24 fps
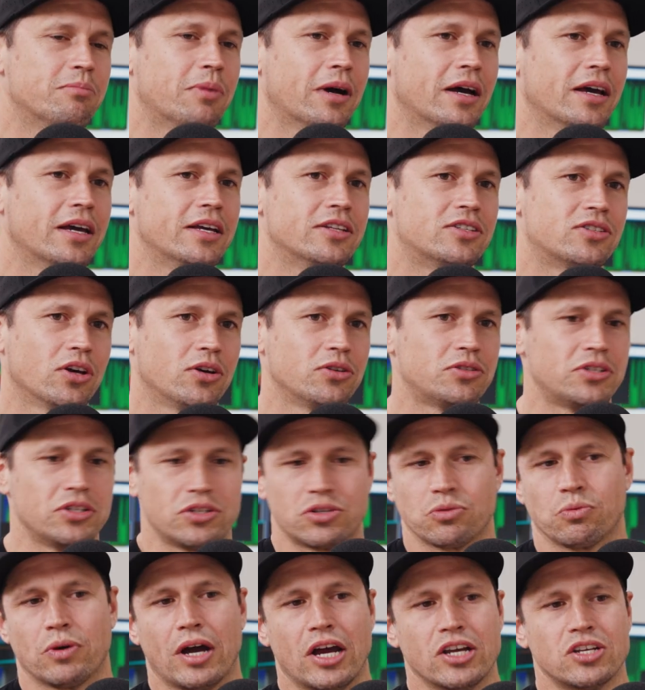But it's those
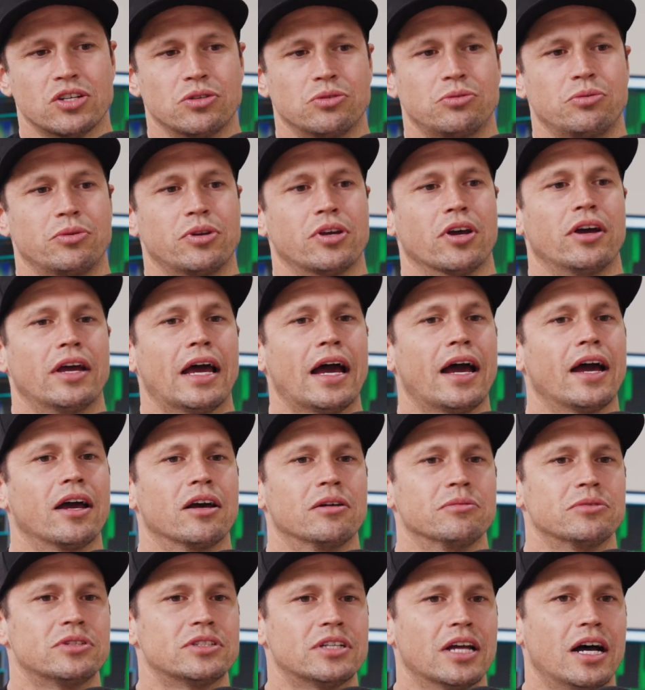situations where you go, hey,
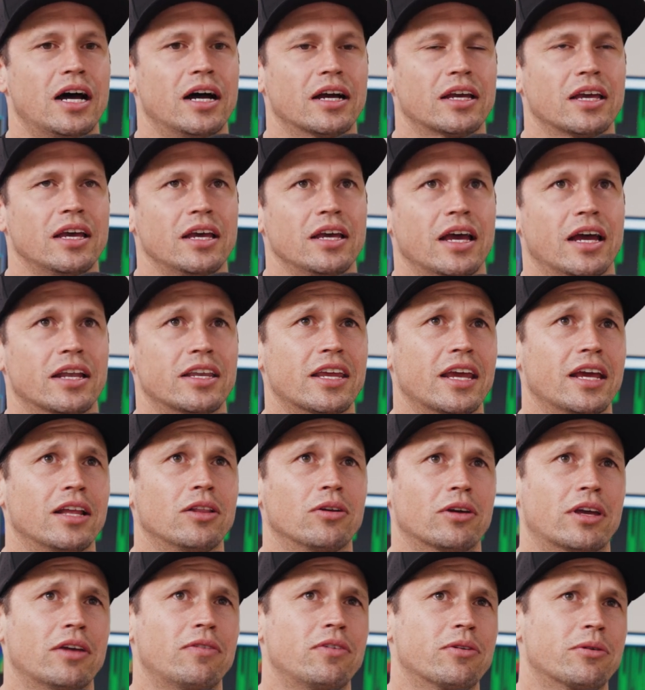I'm stuck. And yeah,
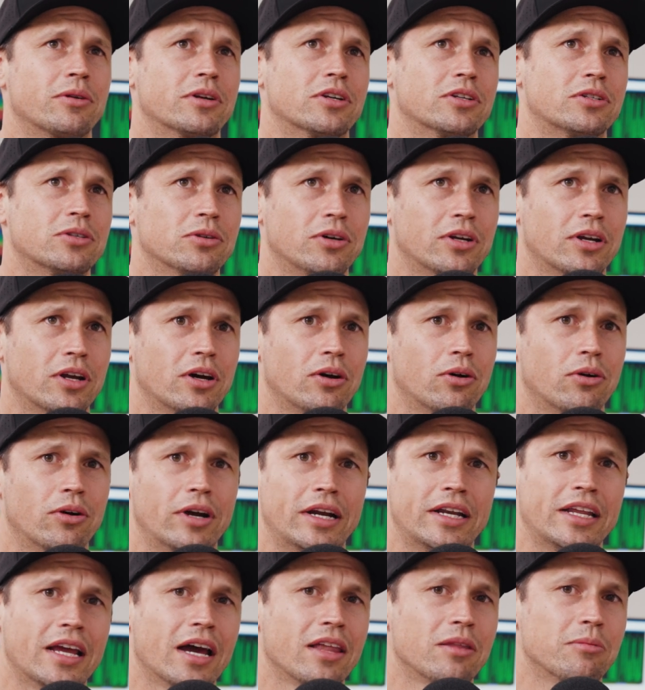look, if you're in a Toyota or
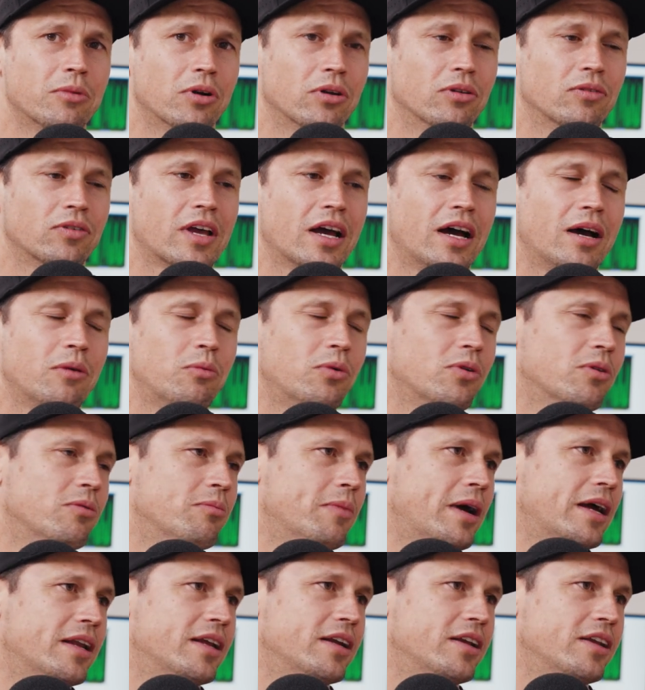any other model of car, it wouldn't
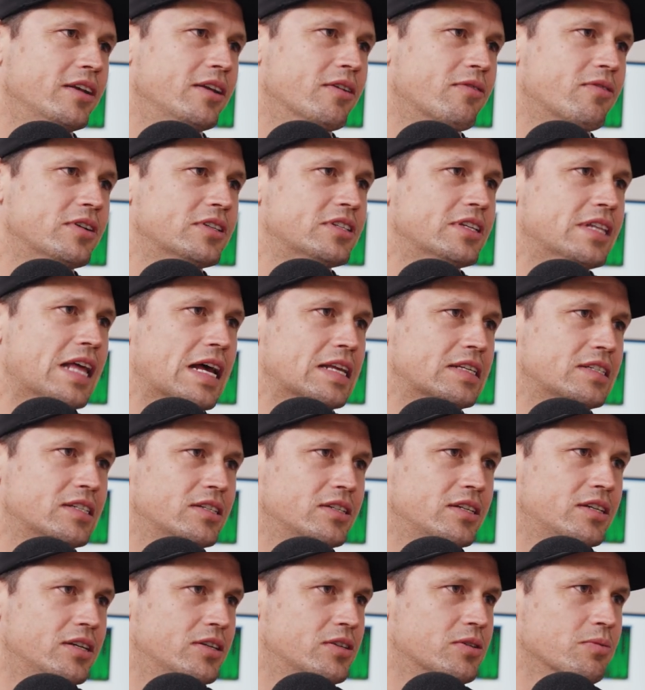have made any difference in that
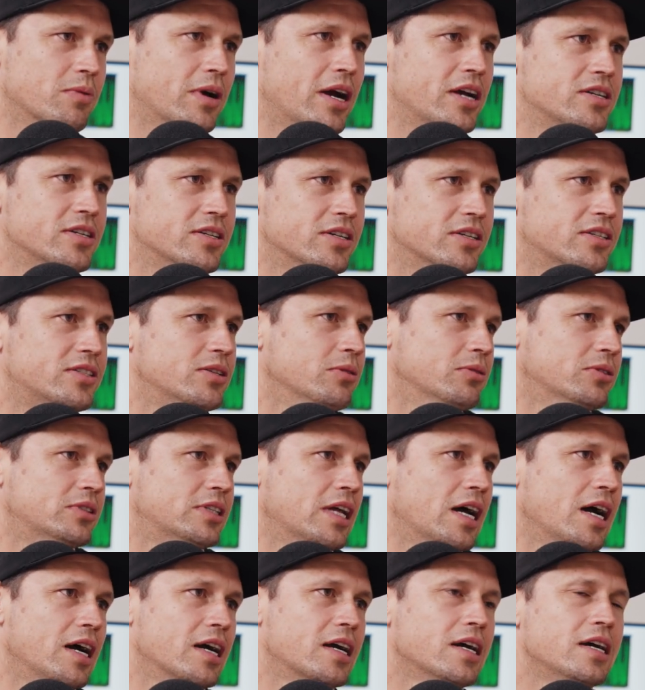situation. You're still
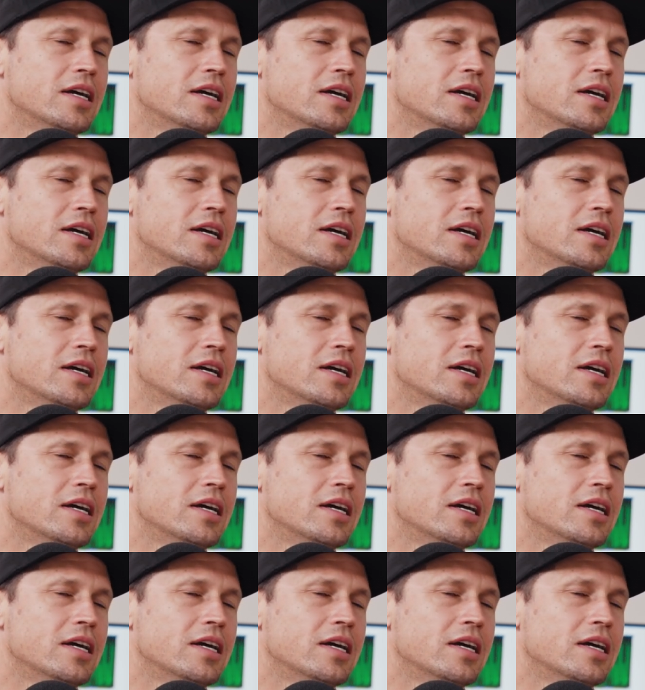stuck.